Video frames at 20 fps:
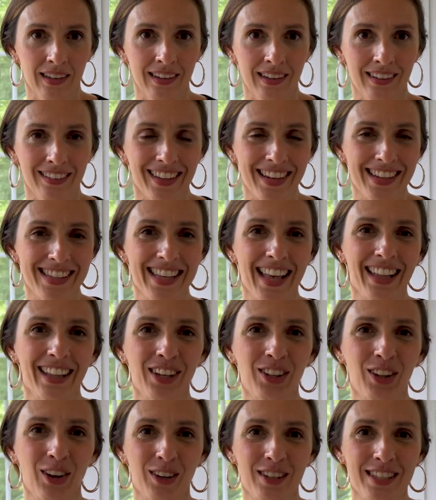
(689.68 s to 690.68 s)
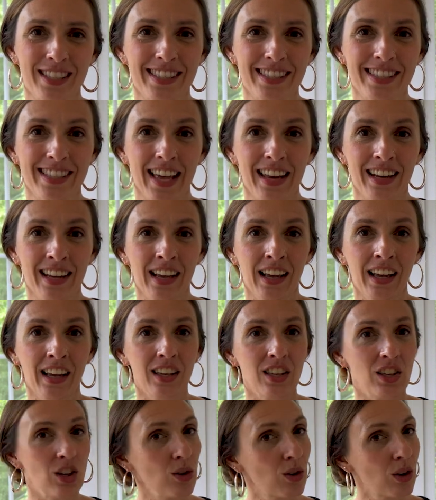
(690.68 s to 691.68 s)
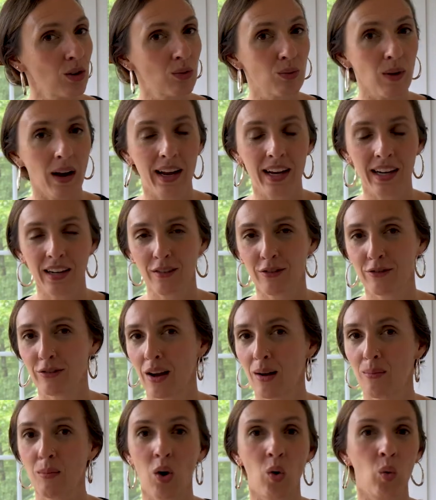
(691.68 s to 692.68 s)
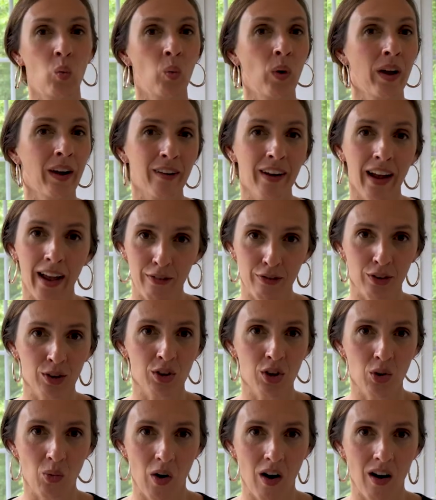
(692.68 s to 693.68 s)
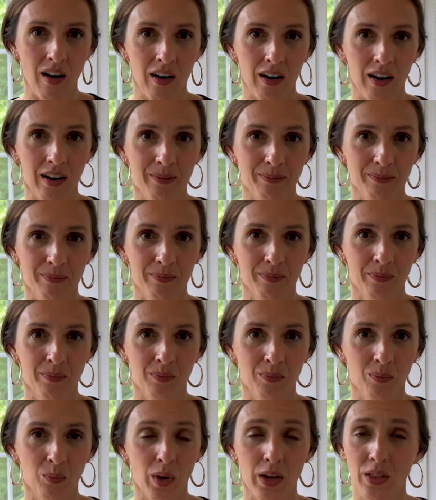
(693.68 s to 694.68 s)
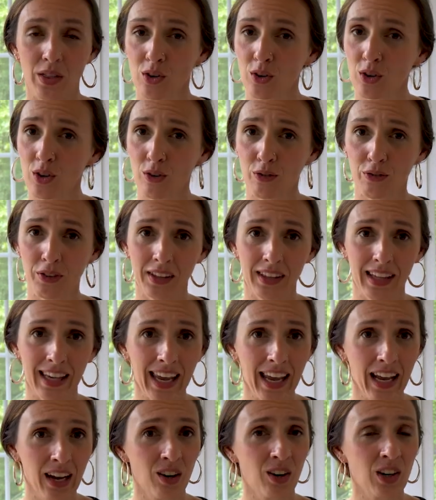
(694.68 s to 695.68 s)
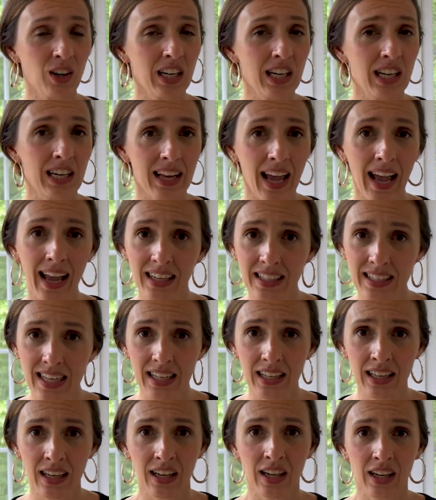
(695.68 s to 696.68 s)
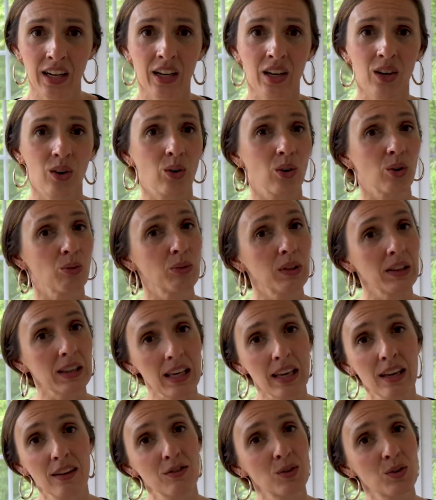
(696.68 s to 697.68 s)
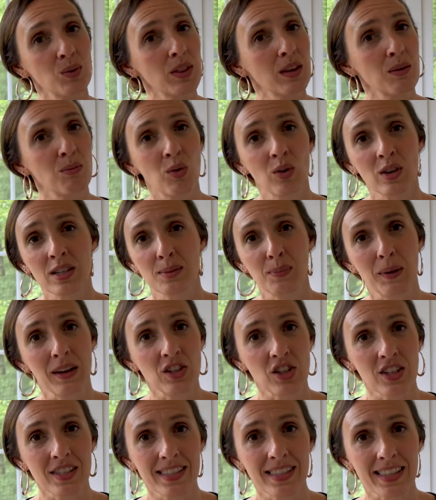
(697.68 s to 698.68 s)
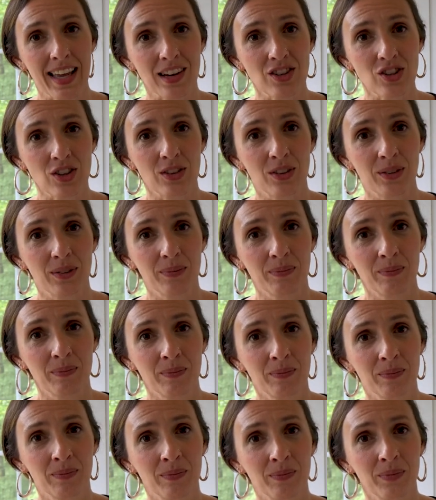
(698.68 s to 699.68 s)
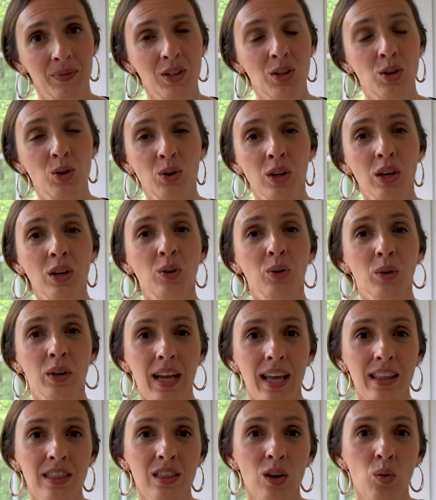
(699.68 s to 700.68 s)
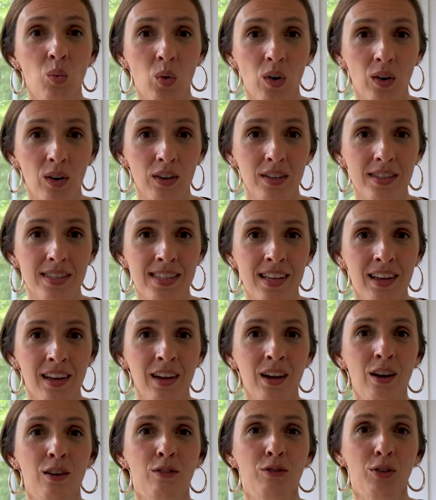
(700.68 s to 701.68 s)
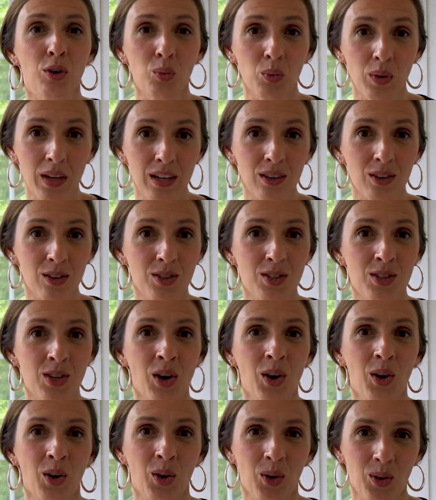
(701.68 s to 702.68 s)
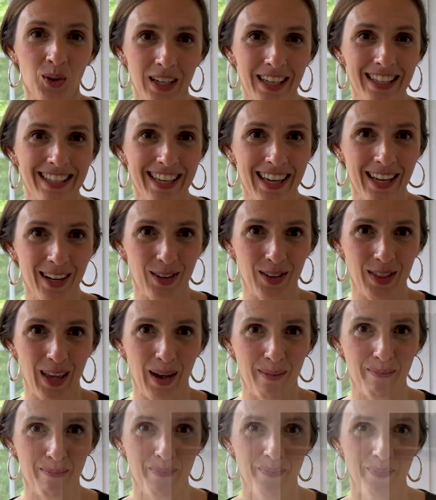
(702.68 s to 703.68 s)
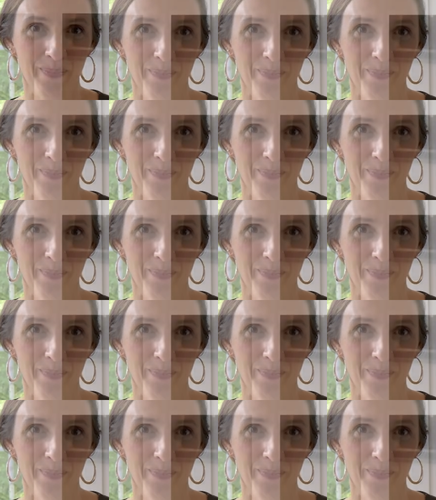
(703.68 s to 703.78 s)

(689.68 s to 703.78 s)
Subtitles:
Like Sally Clarkson said, you can write from wherever you are. Whether you're feeling harried and hectic or relieved with a more spacious schedule, you can create the words for readers who need to hear them.